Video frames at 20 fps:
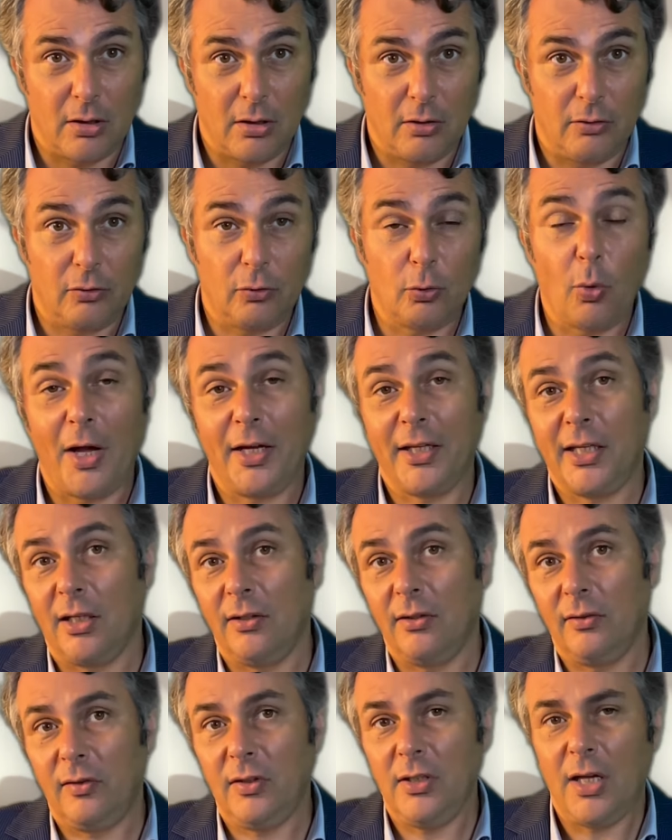So I
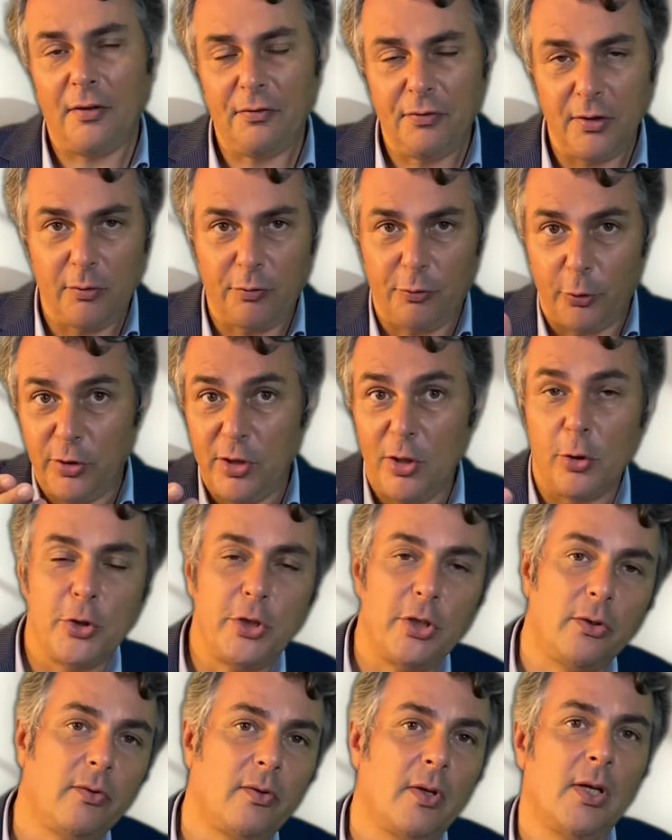can see, I think for the
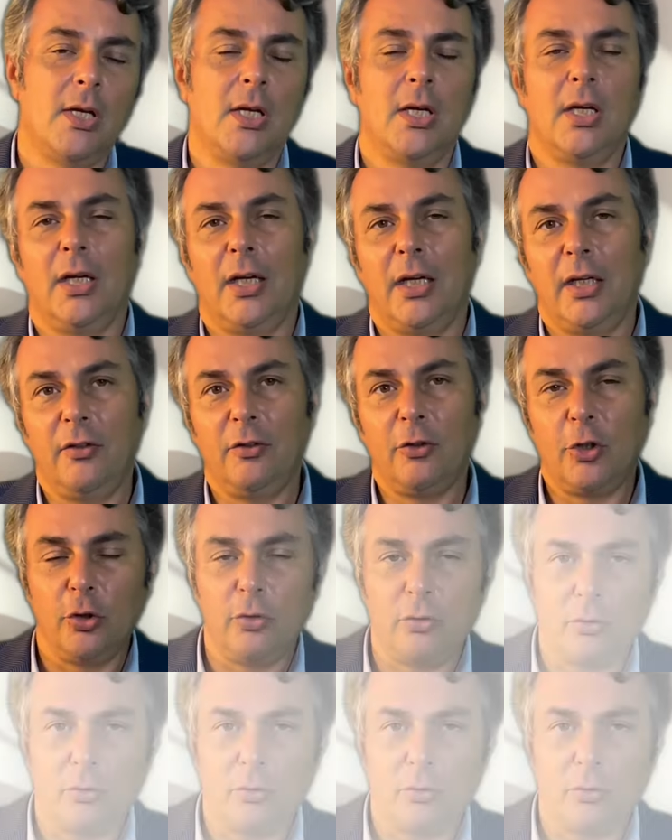audience, it's good